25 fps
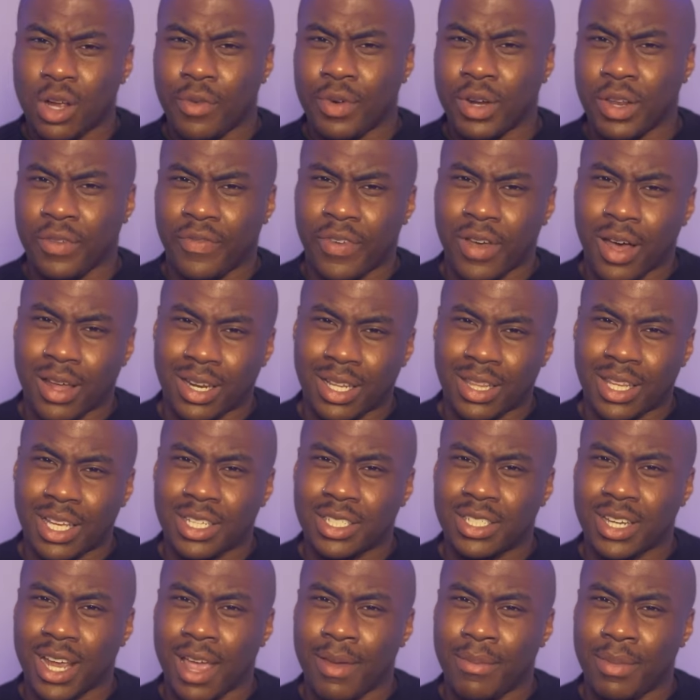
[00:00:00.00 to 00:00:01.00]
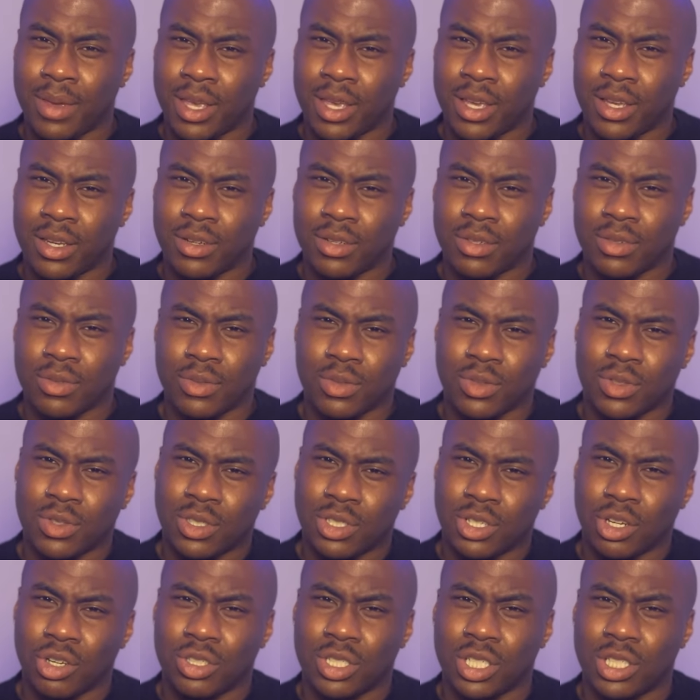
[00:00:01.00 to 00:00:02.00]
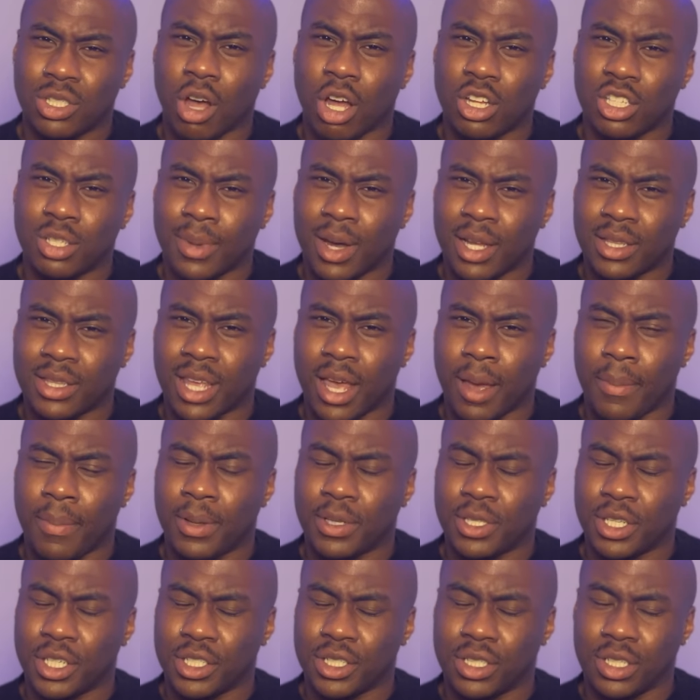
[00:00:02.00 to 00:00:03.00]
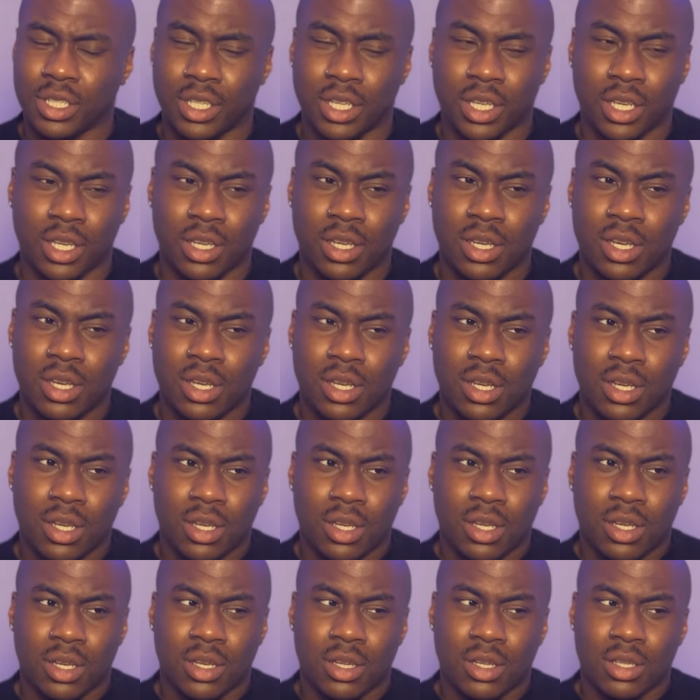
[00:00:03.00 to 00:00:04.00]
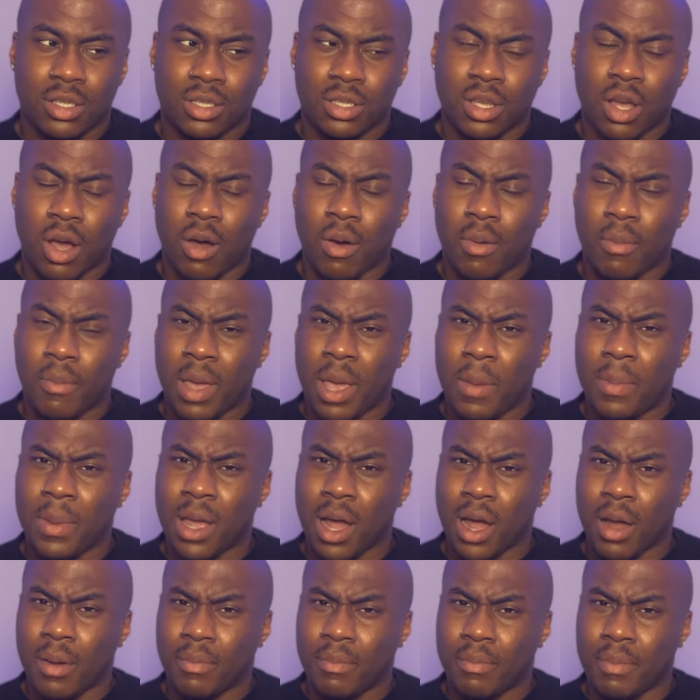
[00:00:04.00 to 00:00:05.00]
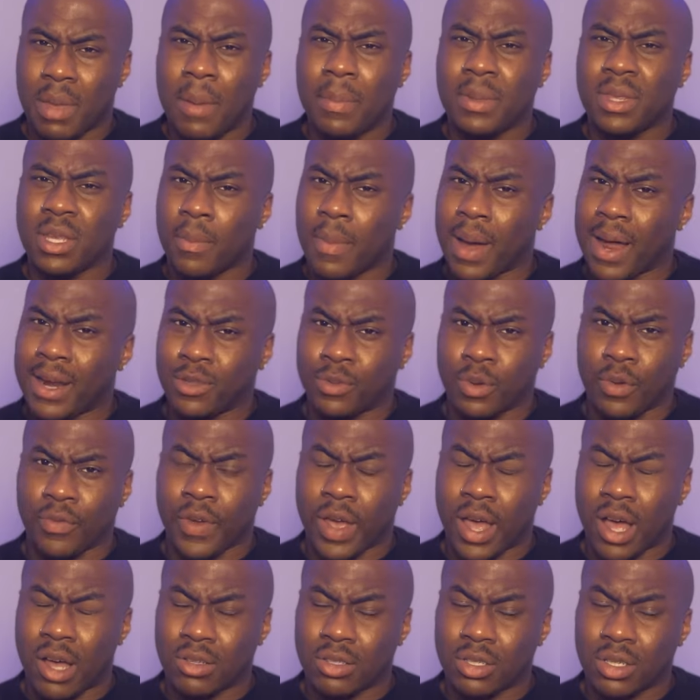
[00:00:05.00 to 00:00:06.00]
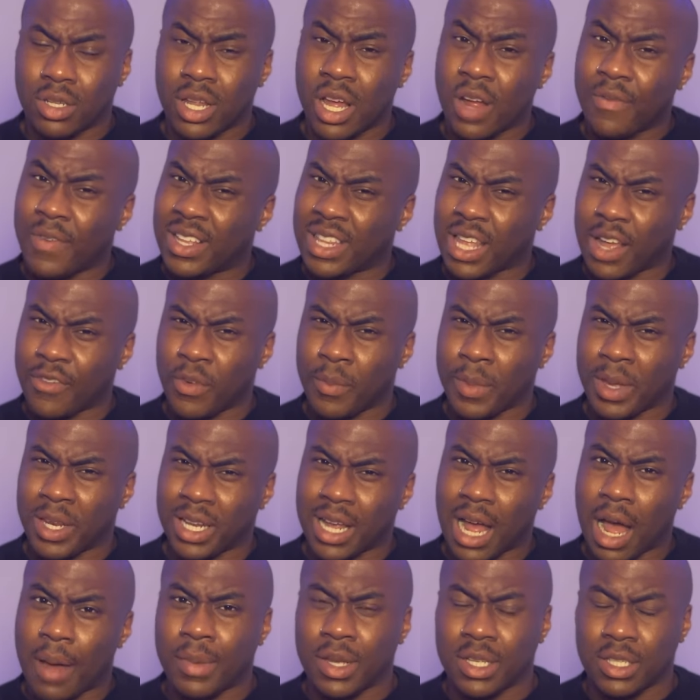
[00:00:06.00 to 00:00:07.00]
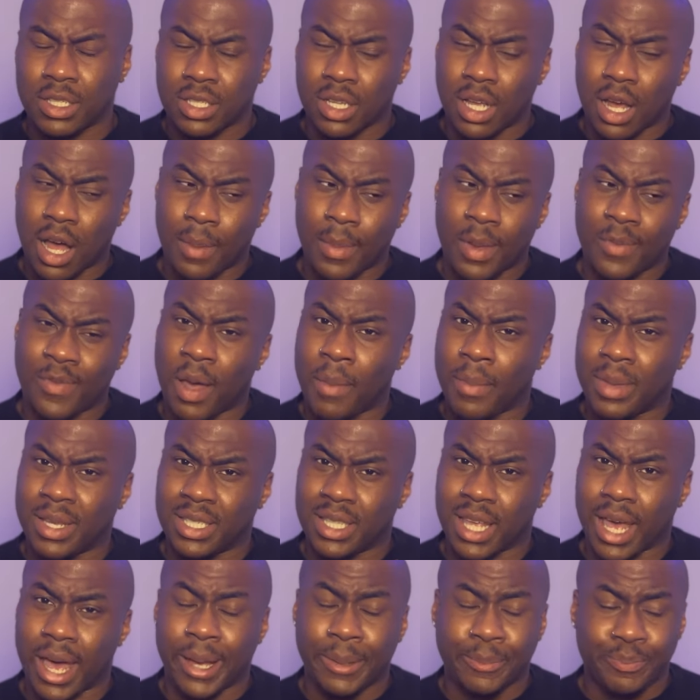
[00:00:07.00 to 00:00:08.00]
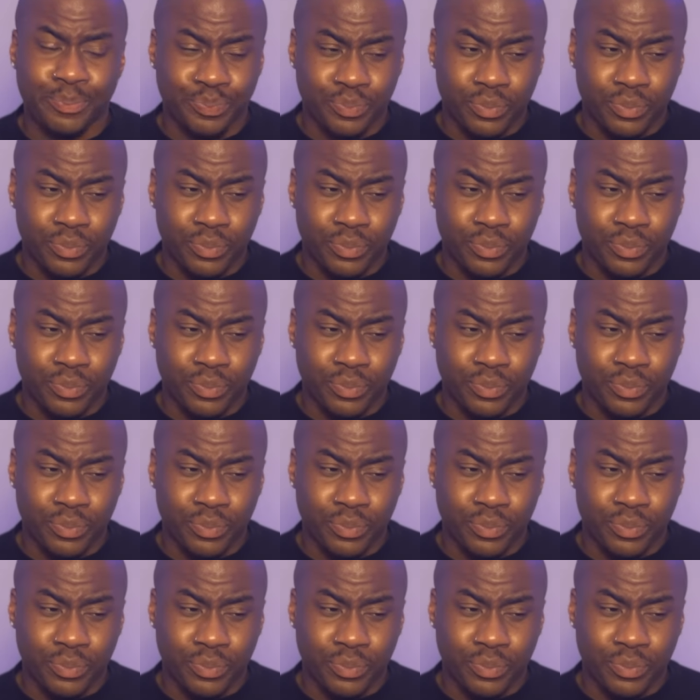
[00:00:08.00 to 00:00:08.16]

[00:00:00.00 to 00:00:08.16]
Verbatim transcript: already found? I think Jaime and Cersei talked about that potentially. So maybe um maybe their bodies were found. Clarify that for me in the comments um, if I missed that